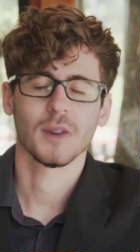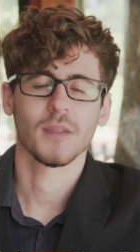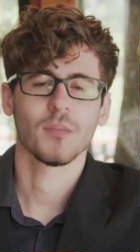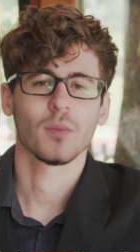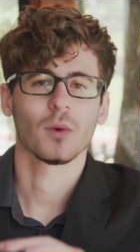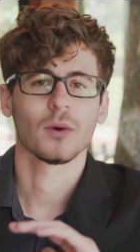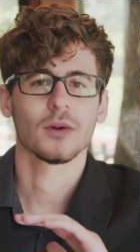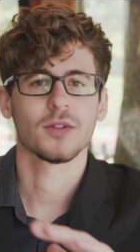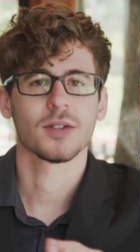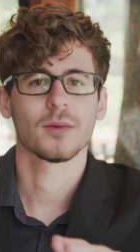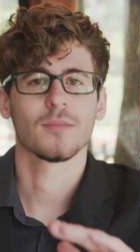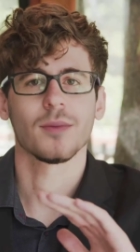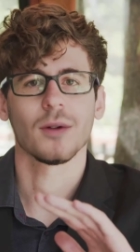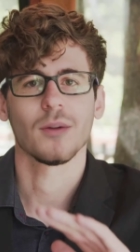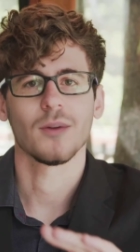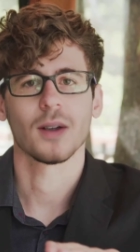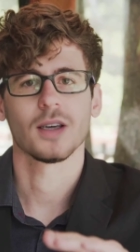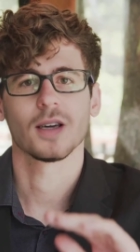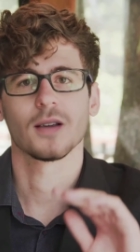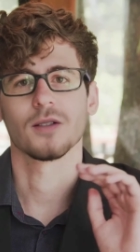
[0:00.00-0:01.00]
more
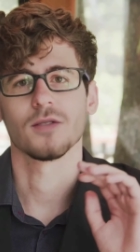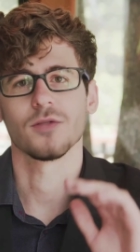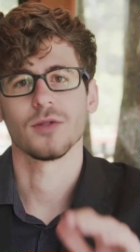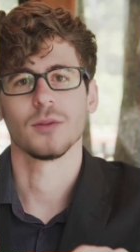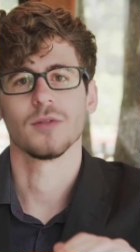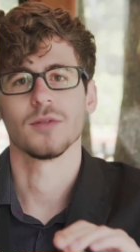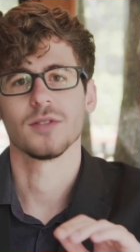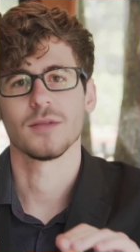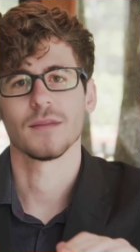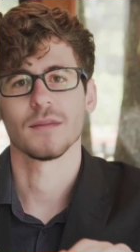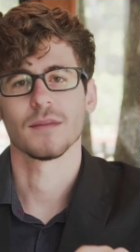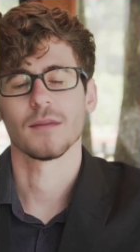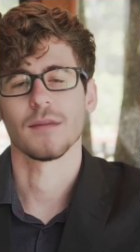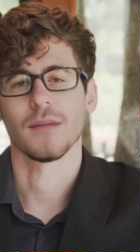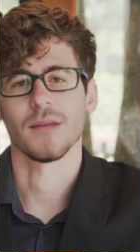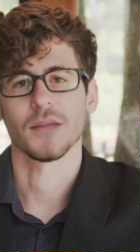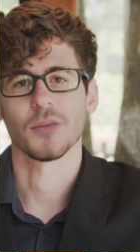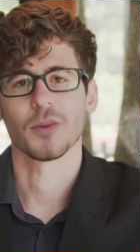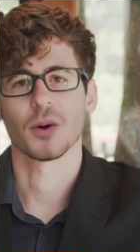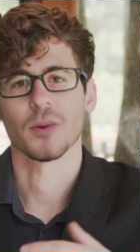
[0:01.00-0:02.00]
severe cases,
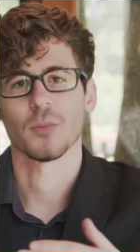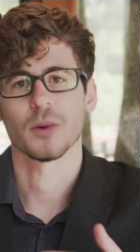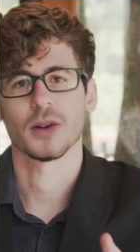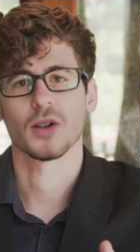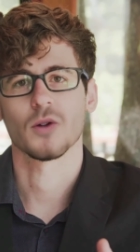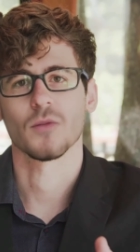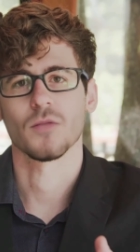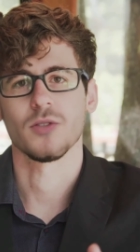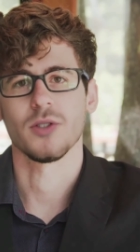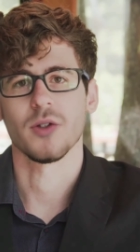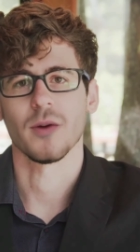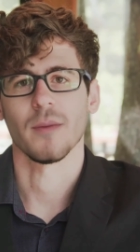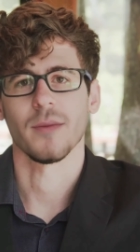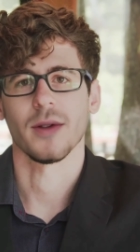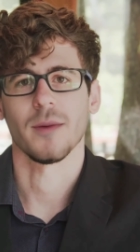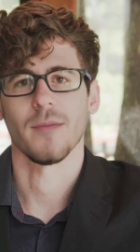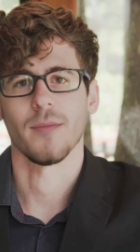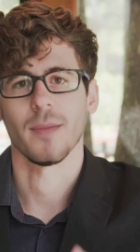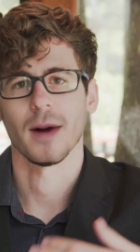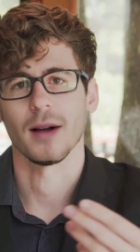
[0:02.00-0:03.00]
or when
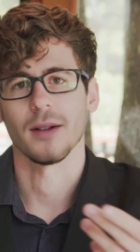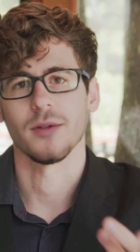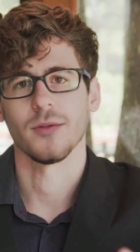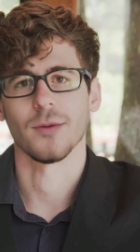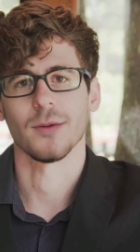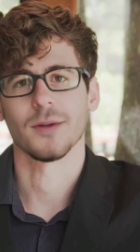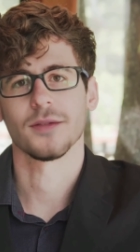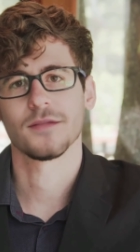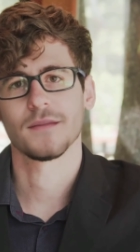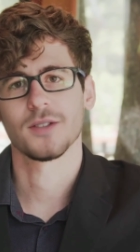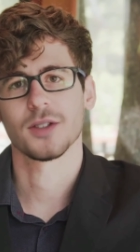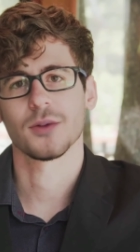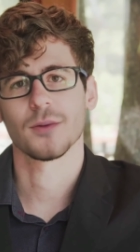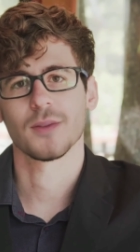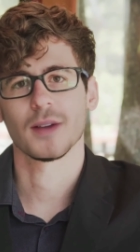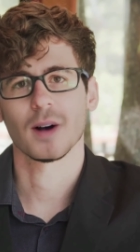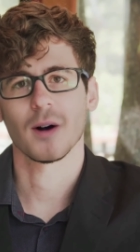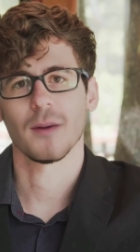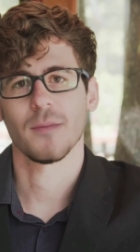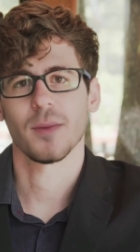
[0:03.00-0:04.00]
conservative measures
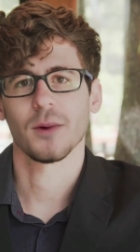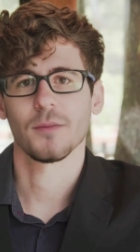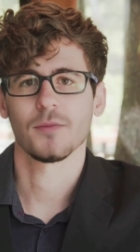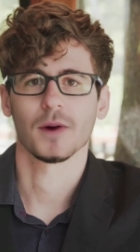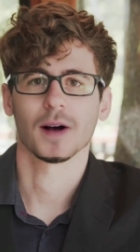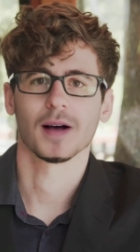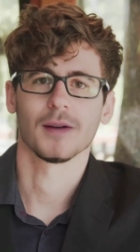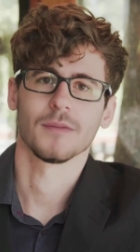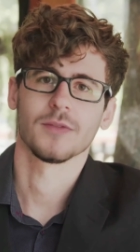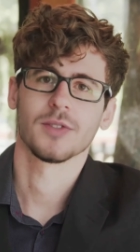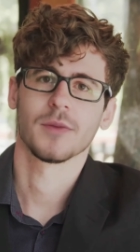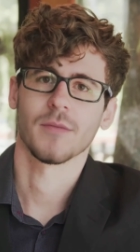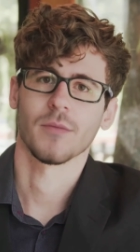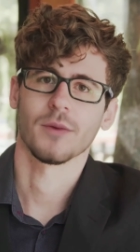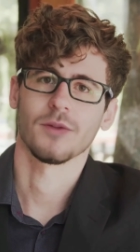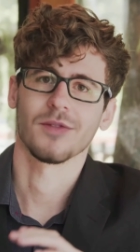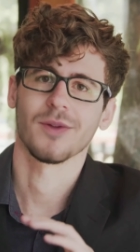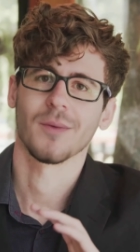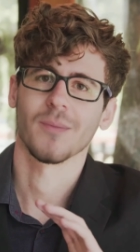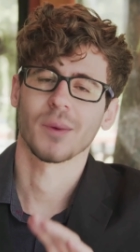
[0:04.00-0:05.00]
do not provide
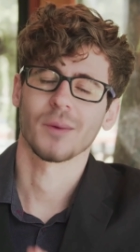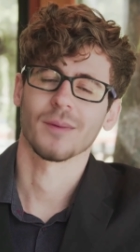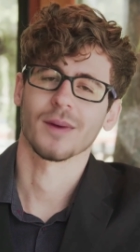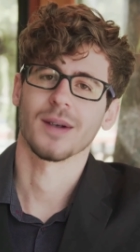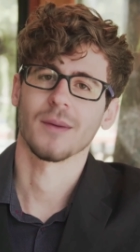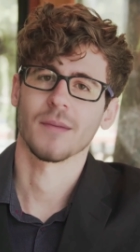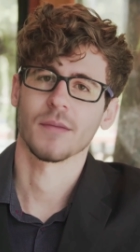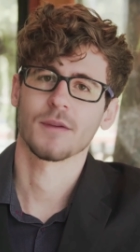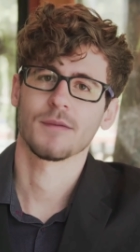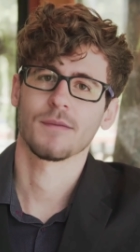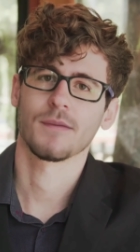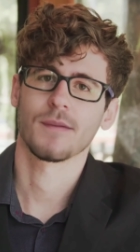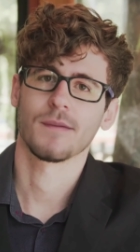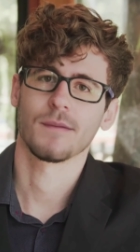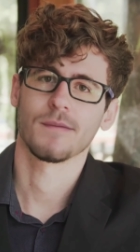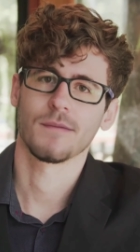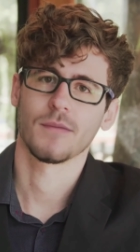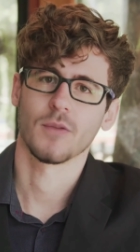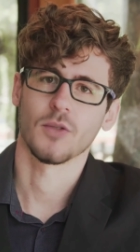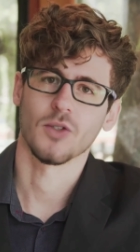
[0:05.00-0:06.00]
sufficient relief,
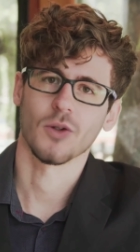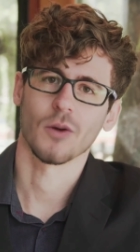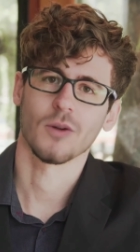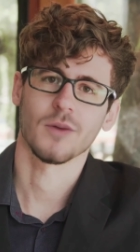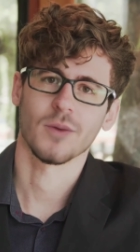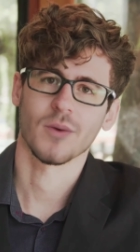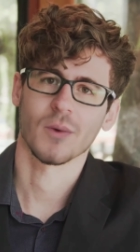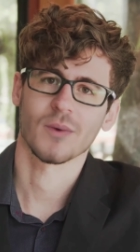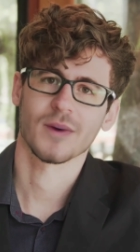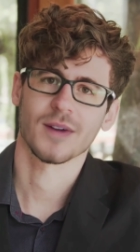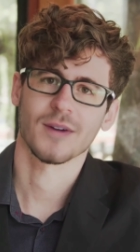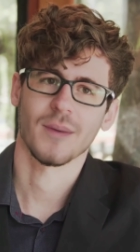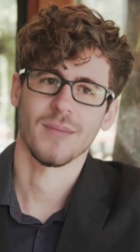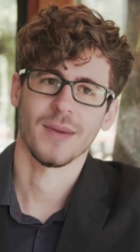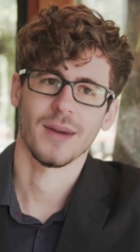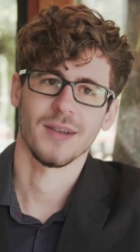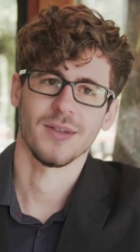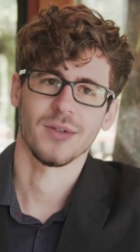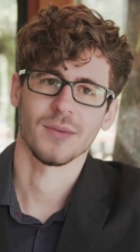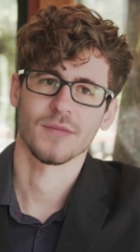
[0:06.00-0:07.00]
surgical
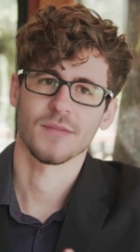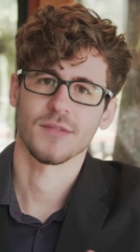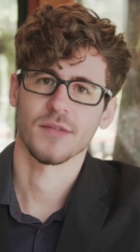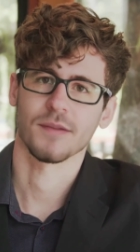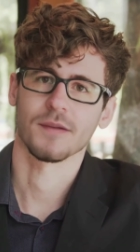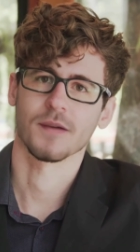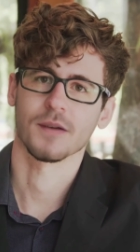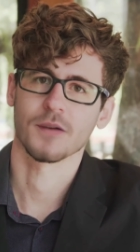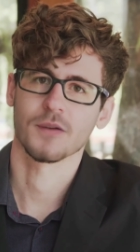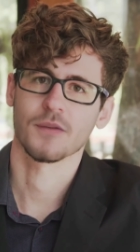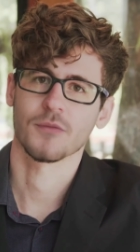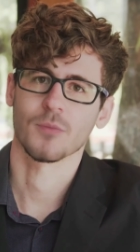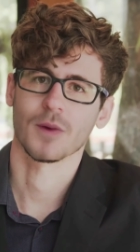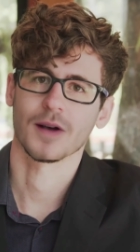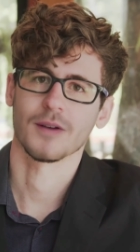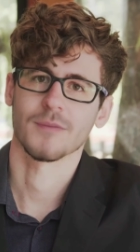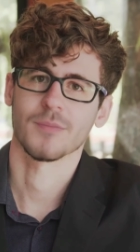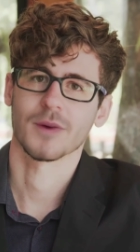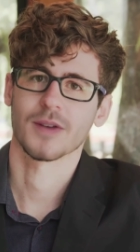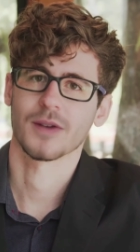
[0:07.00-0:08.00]
interventions,
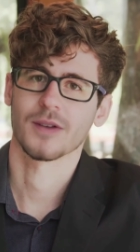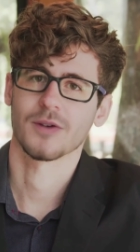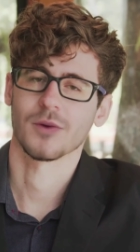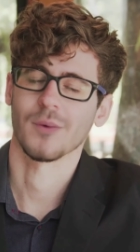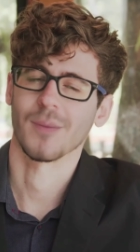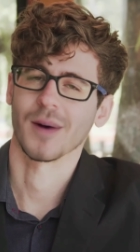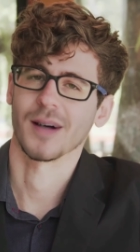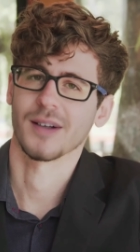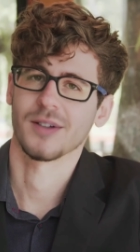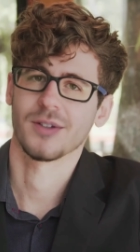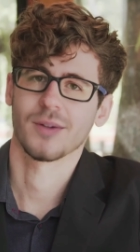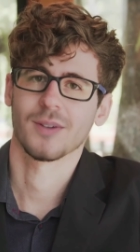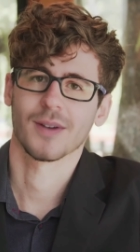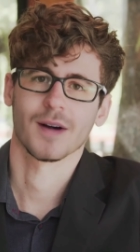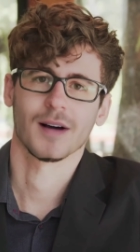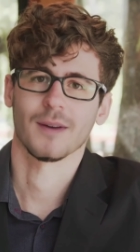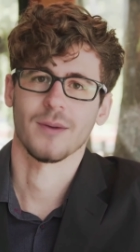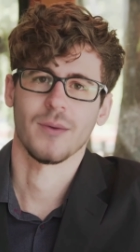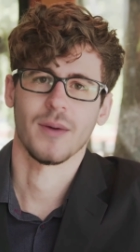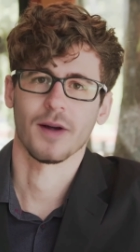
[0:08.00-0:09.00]
like manipulation
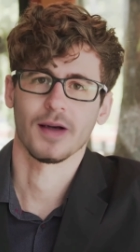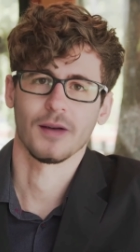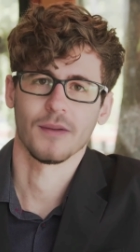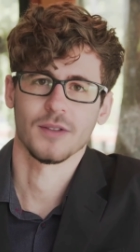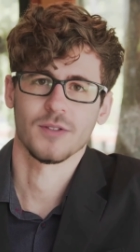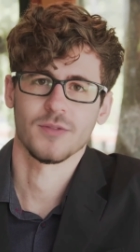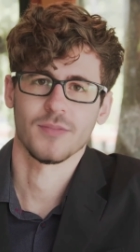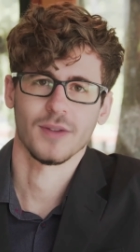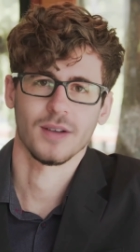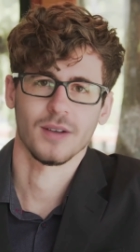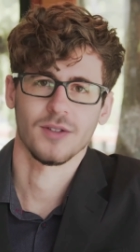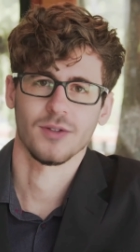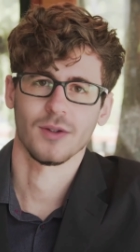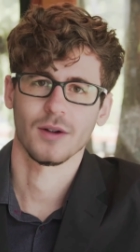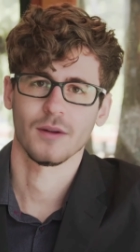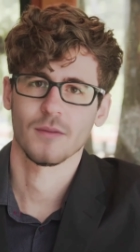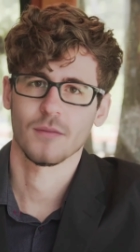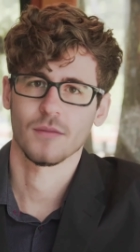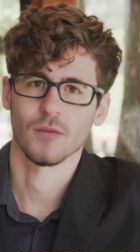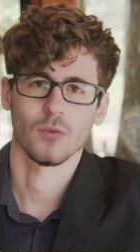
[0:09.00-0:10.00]
under
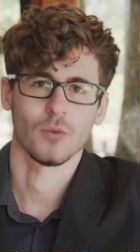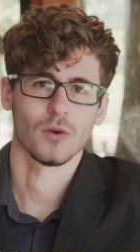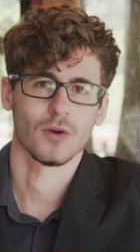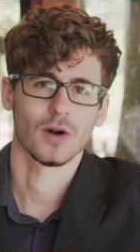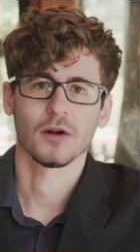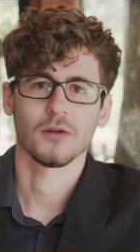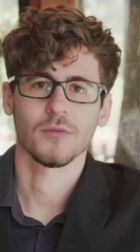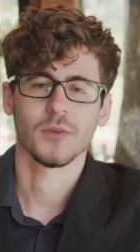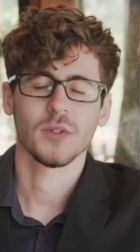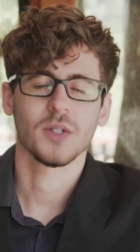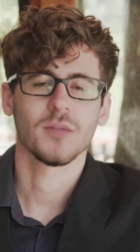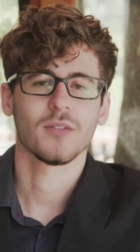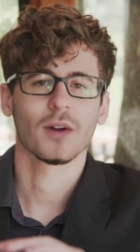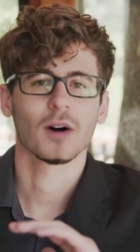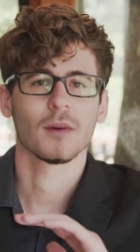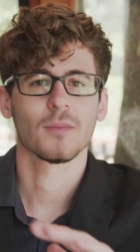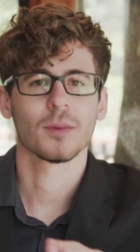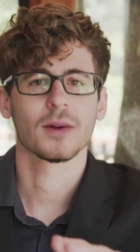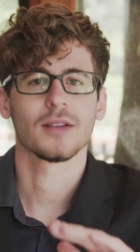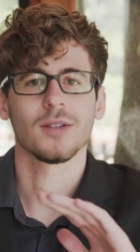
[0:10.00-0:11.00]
anesthesia or
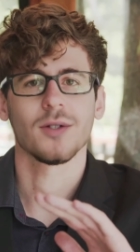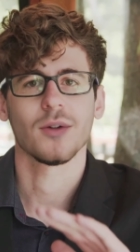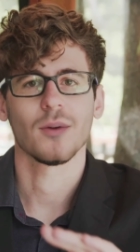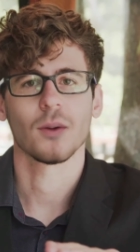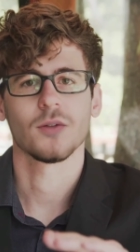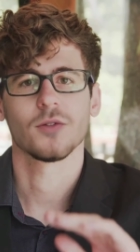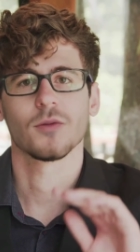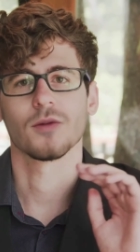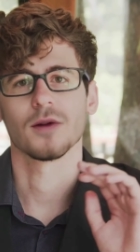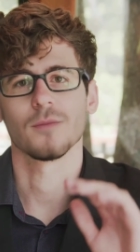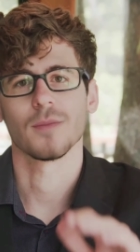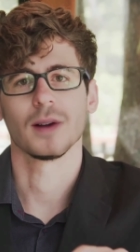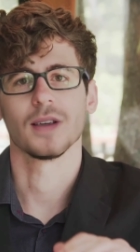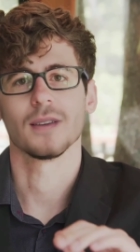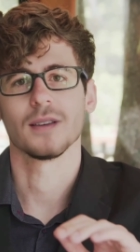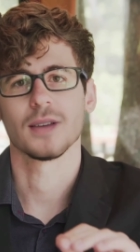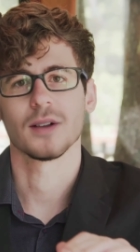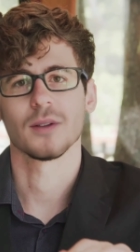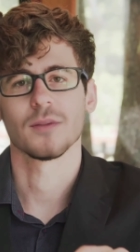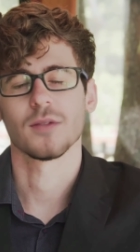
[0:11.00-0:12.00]
arthroscopic surgery may
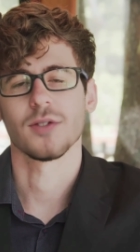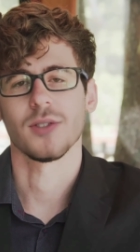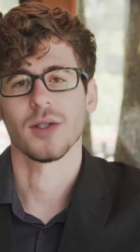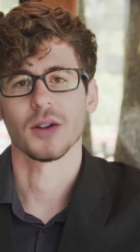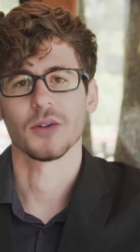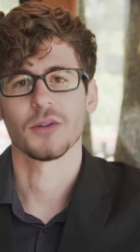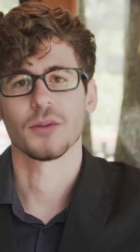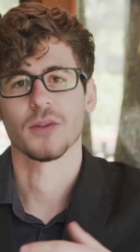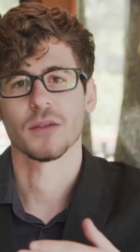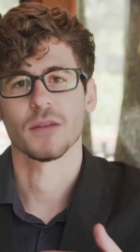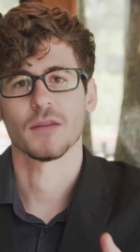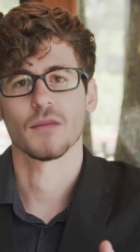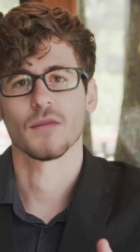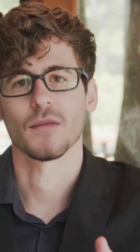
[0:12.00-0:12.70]
be considered.